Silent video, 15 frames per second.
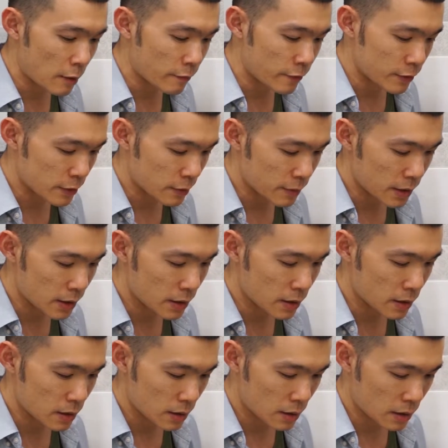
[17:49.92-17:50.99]
filter
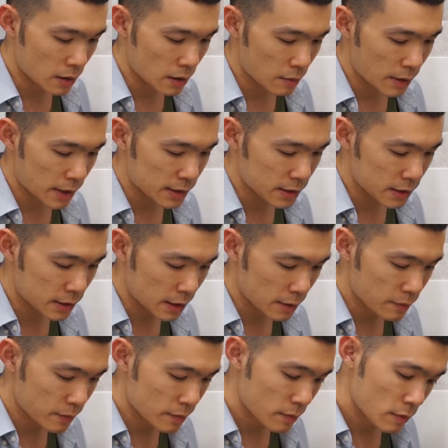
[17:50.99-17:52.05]
media by
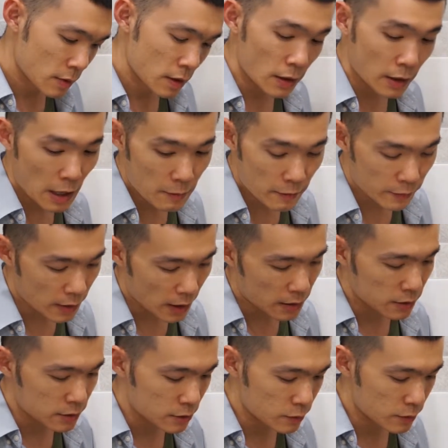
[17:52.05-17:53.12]
C-Chem. It came with
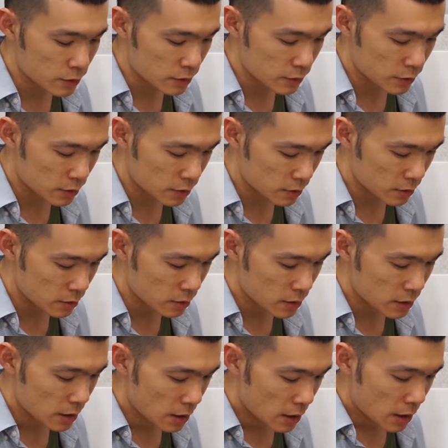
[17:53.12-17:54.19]
tidal, so which is
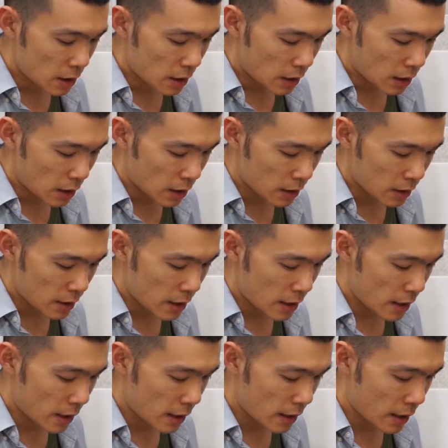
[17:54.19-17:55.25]
good.
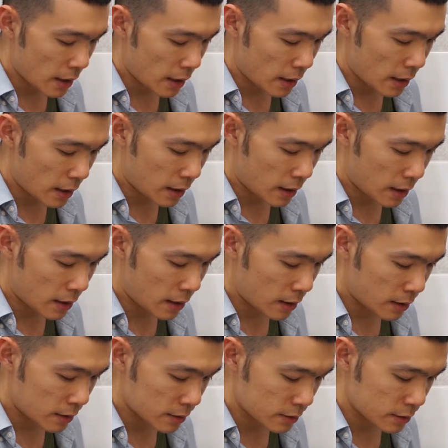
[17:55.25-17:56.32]
They
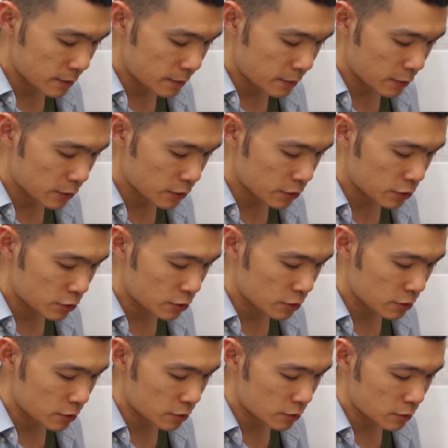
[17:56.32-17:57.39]
are supposed
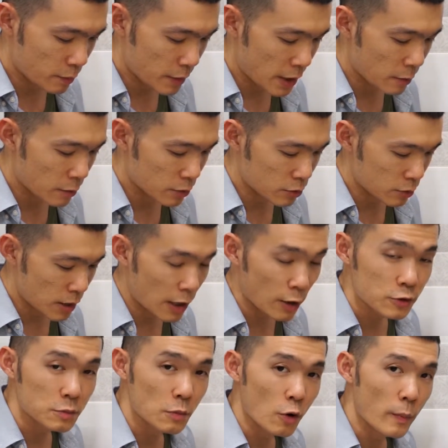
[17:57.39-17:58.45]
to be able to
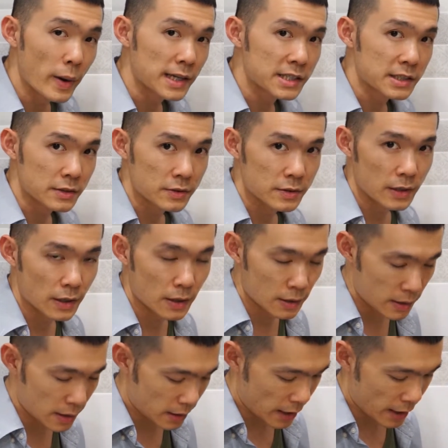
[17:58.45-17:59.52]
house more bacteria
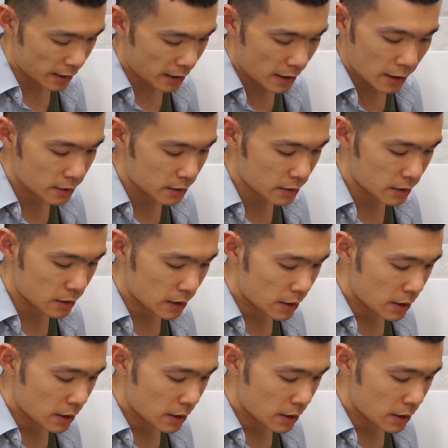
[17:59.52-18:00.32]
than any other